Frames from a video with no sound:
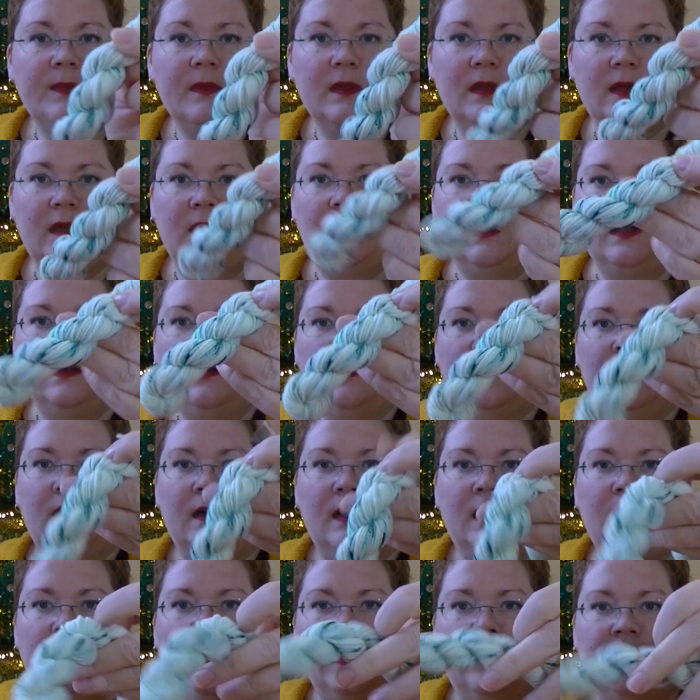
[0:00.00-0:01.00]
Again,
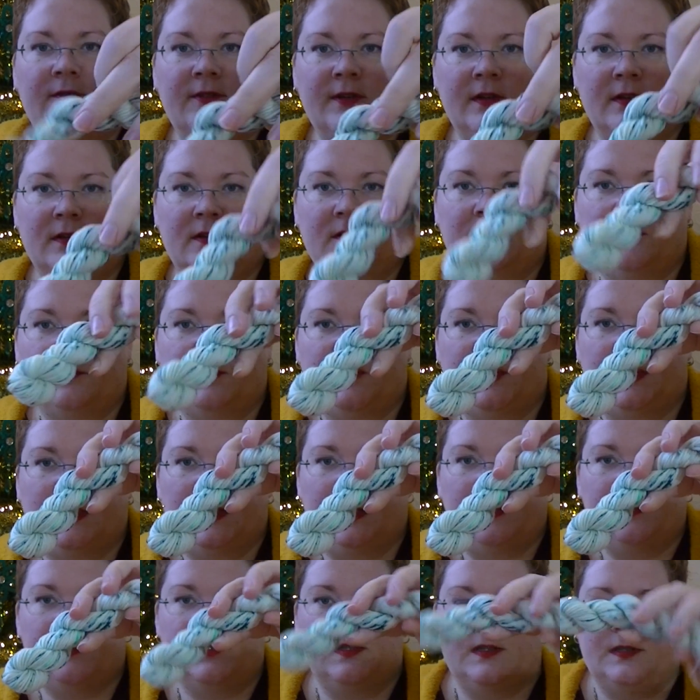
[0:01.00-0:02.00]
I haven't looked up the
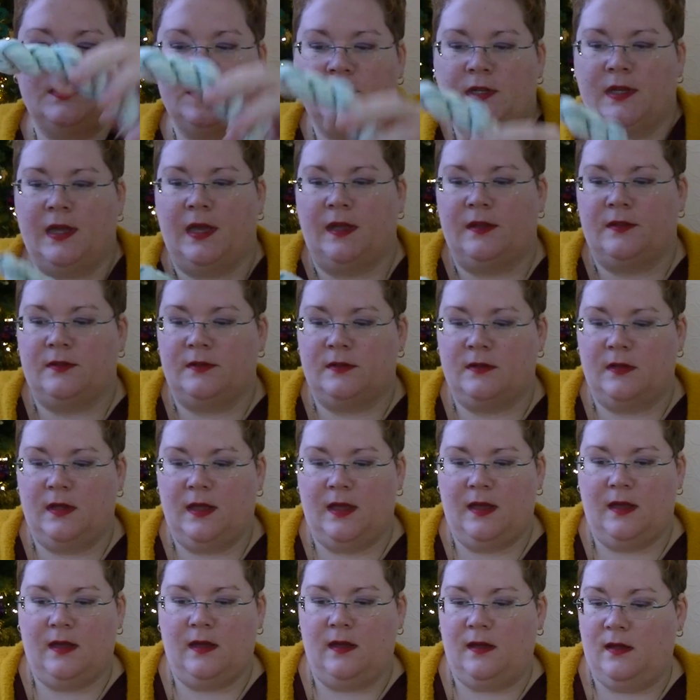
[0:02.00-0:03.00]
names, and she has
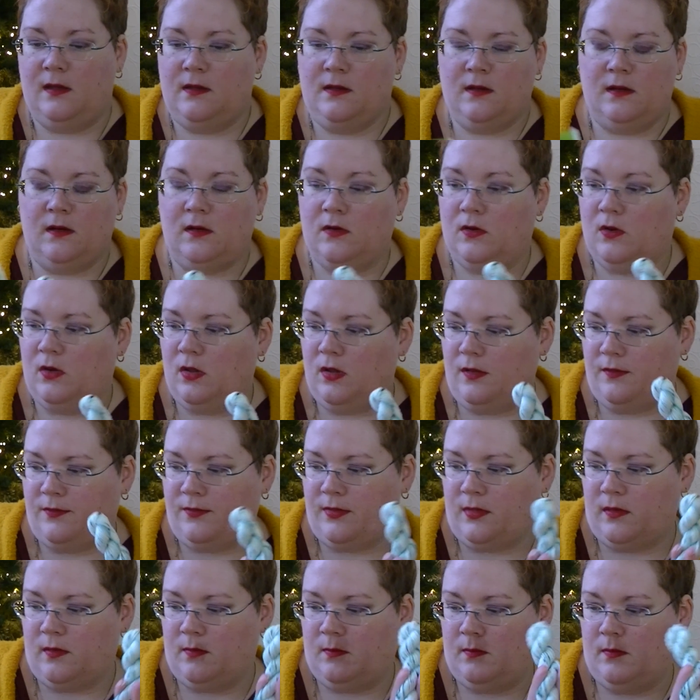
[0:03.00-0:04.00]
all of
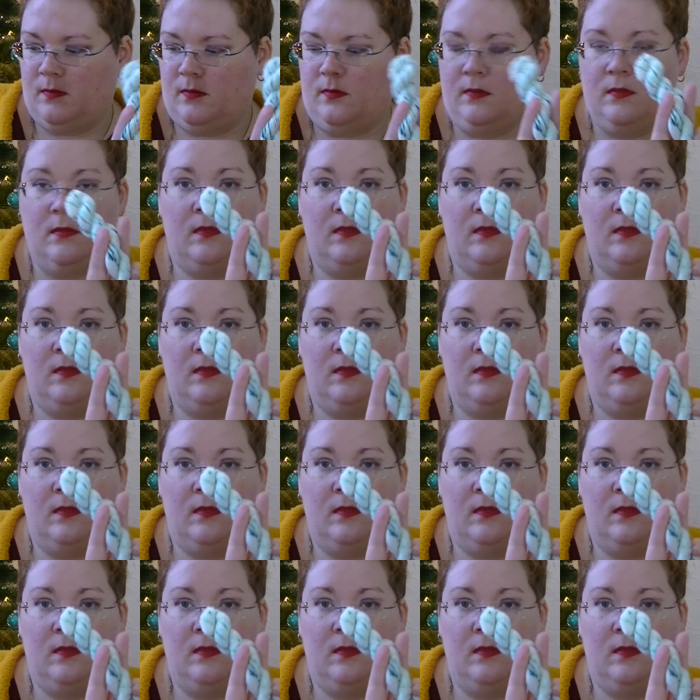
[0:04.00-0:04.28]
them